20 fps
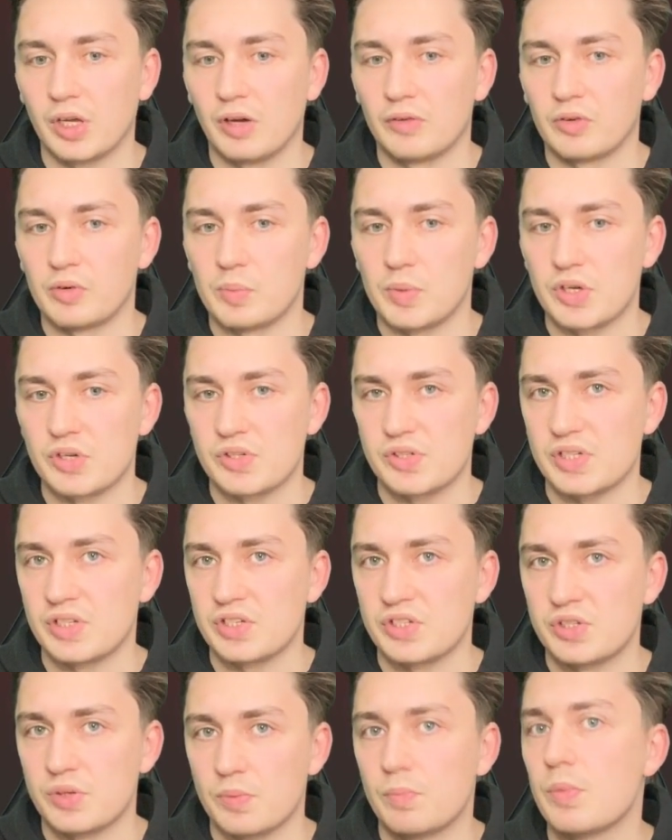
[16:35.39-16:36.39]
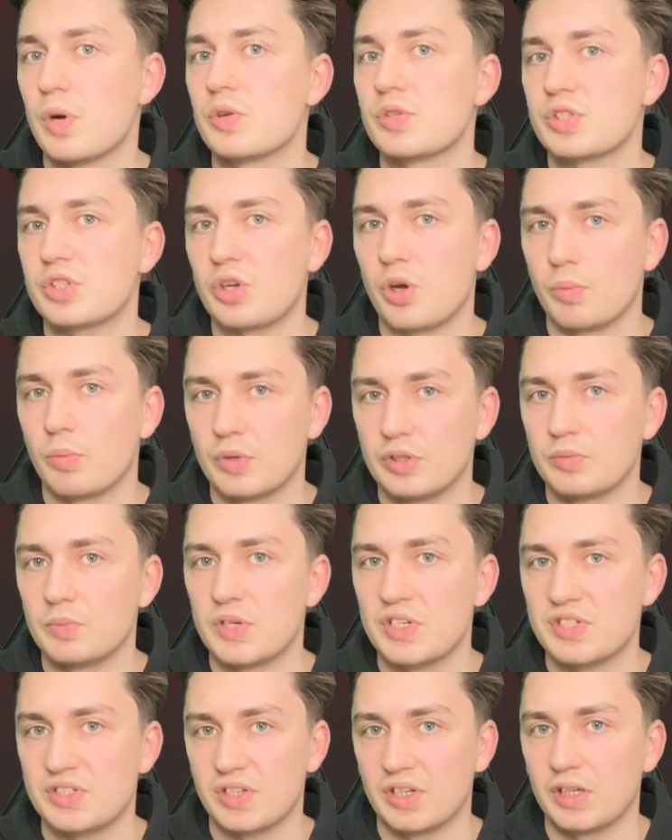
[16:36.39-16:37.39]
to cover because it is the most
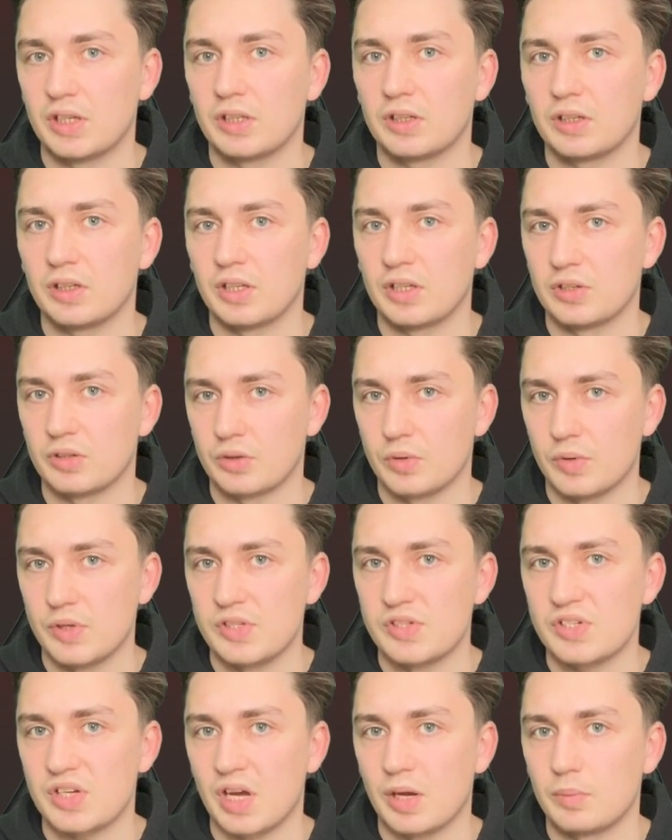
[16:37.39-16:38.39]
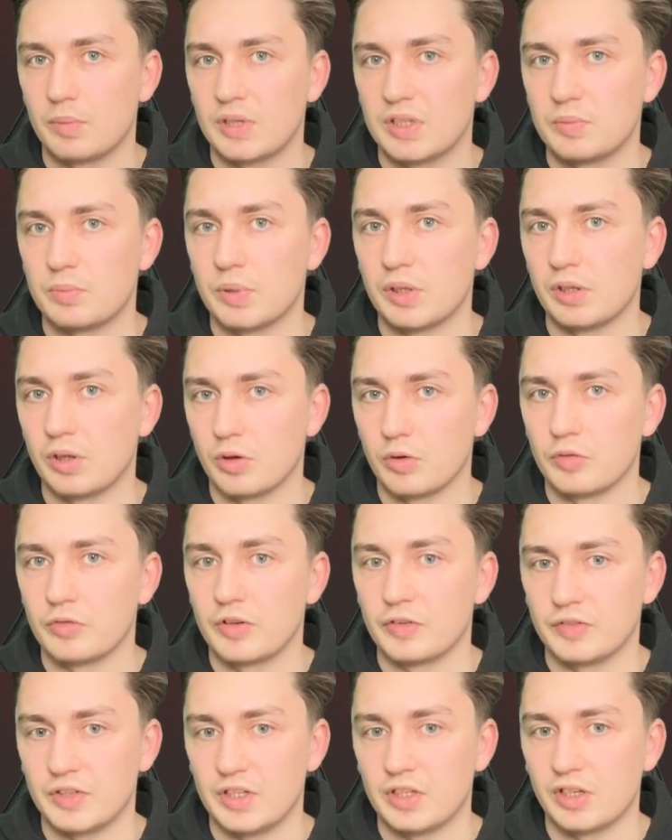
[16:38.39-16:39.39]
common mistake in the Queen's Gambit below
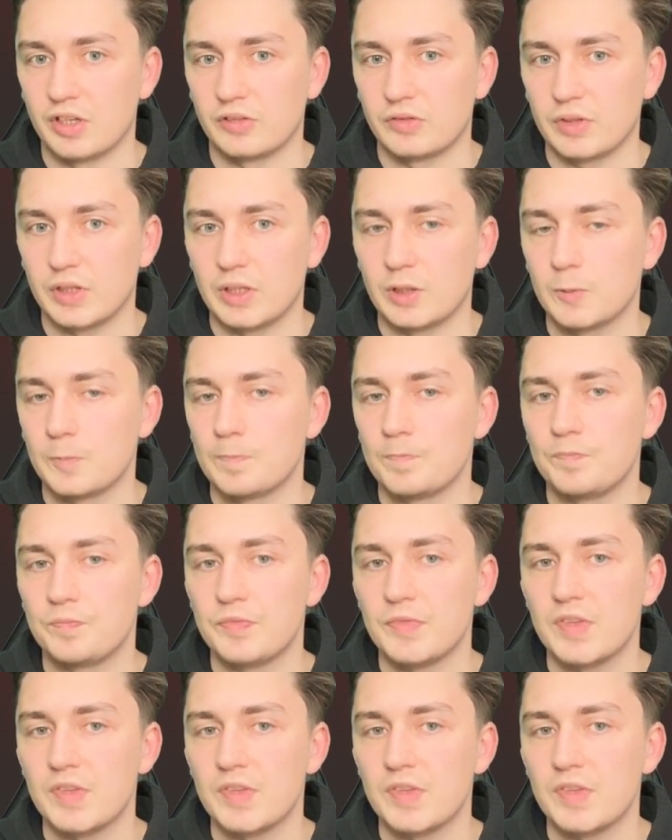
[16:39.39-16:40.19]
1500.